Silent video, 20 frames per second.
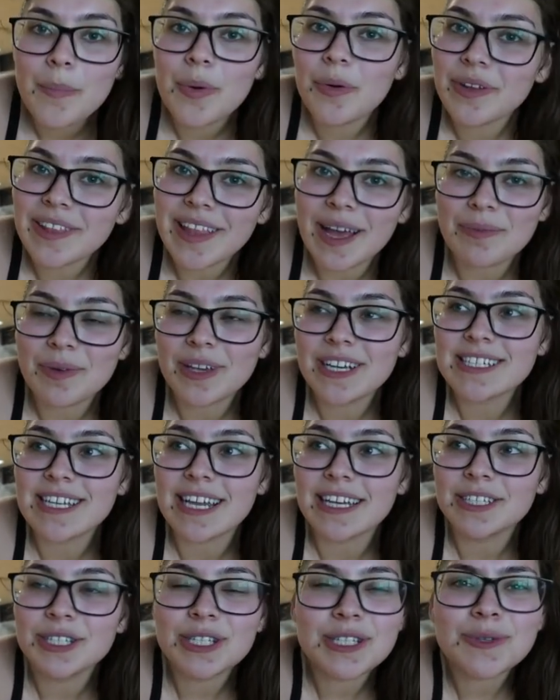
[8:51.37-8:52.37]
But with that being
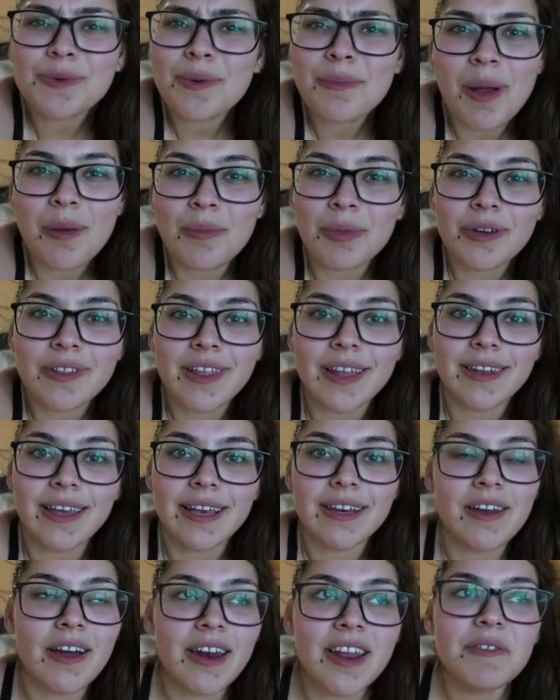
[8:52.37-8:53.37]
said, just remember that
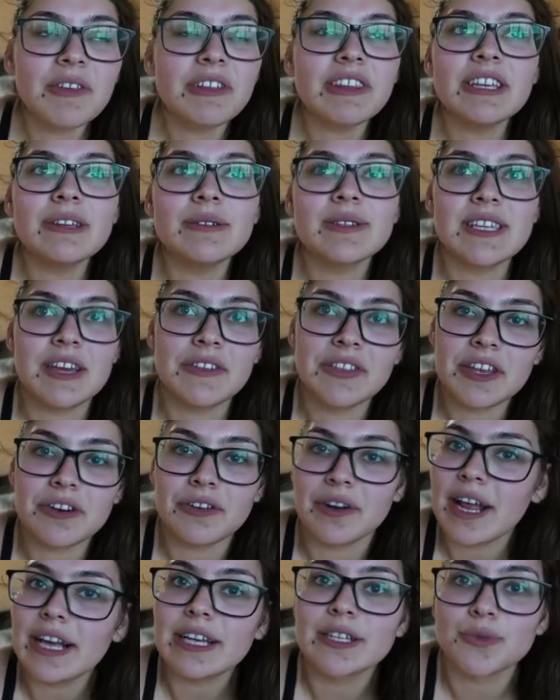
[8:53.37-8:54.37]
like not everything you see on the
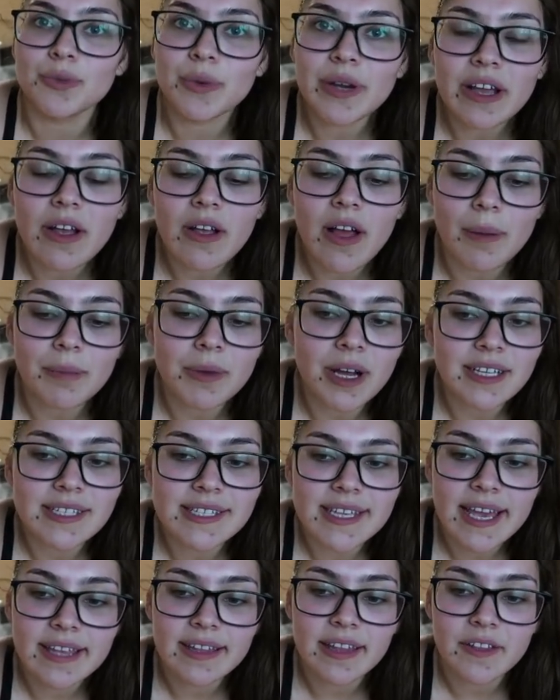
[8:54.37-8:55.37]
internet is real. I'm
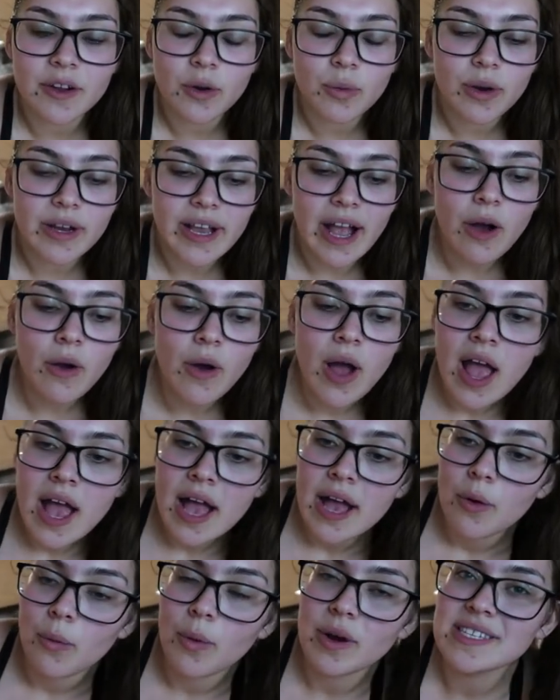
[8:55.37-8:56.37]
not saying that their workout
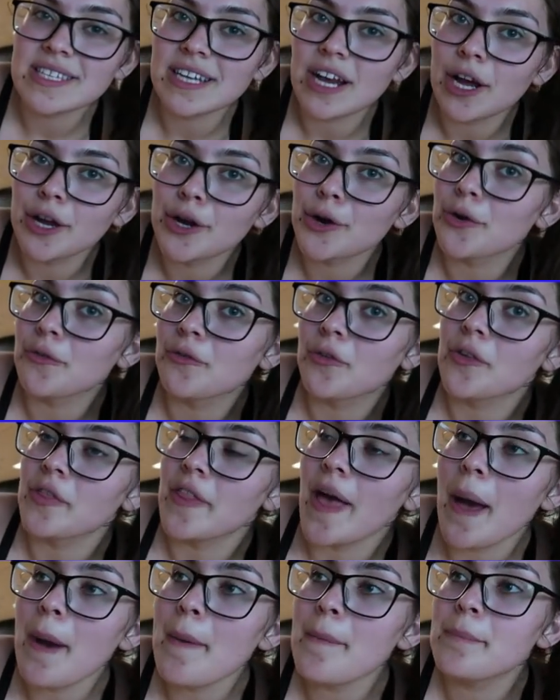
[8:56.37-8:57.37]
wasn't 100 for
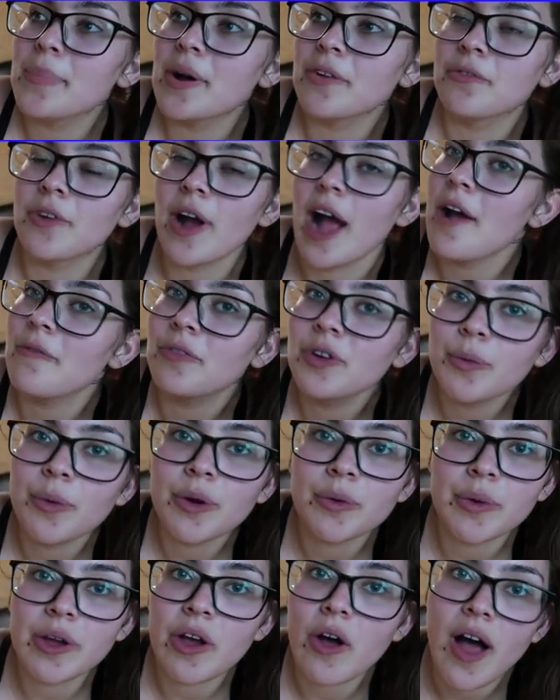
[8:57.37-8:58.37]
them, but for
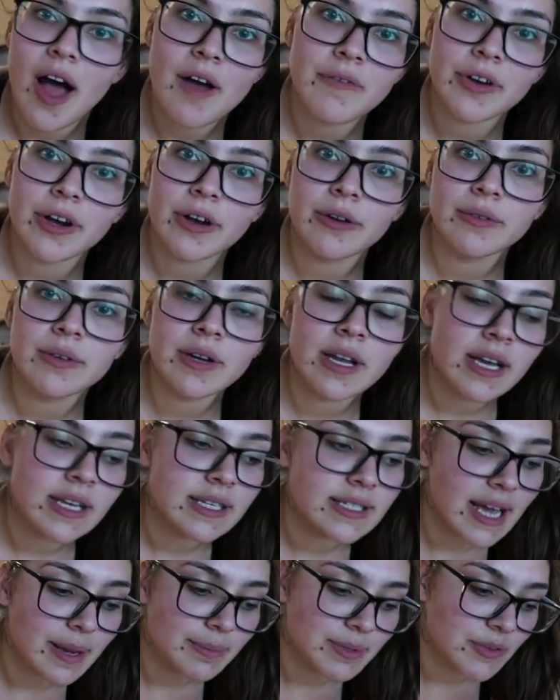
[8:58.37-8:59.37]
everyone, we all have our own
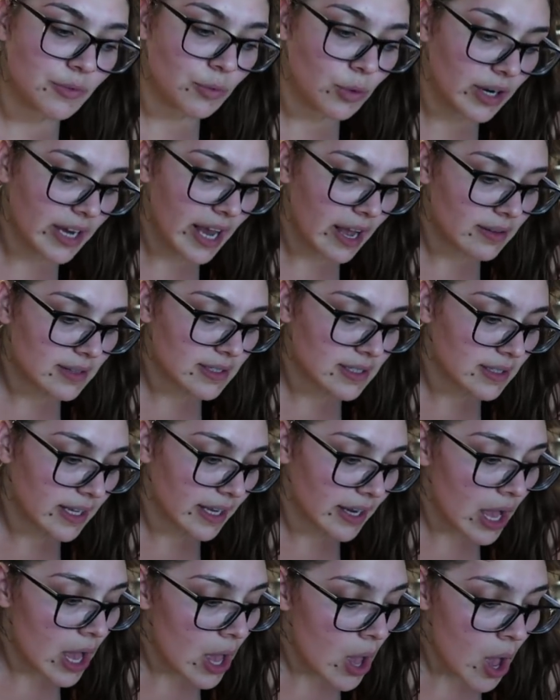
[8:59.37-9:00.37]
types of workouts and
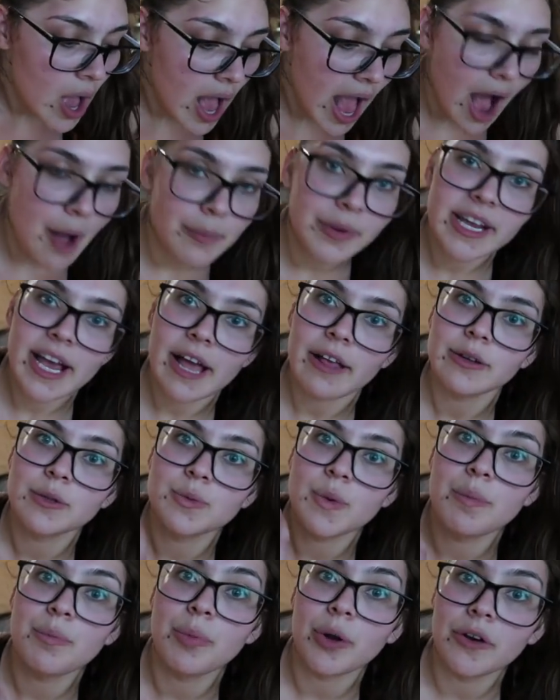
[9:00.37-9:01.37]
like how many
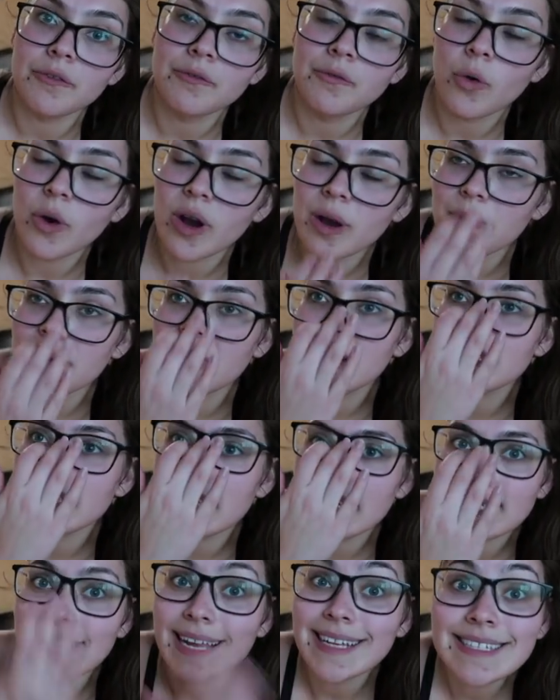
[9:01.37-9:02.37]
calories we burn for it because
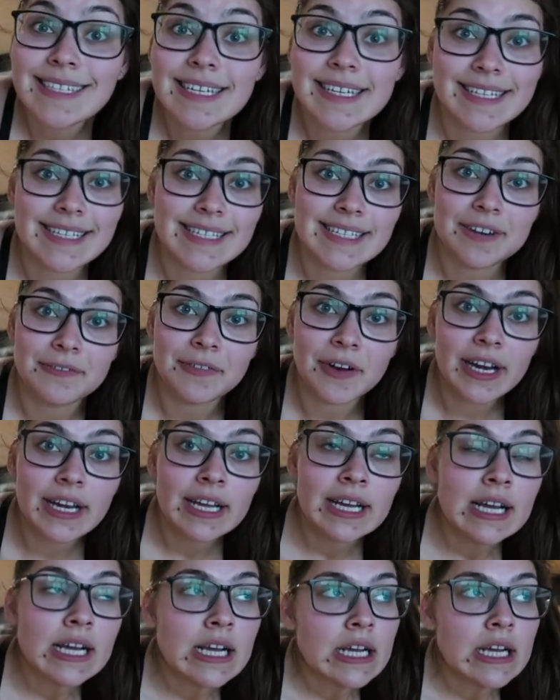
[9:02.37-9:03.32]
the intensity is different.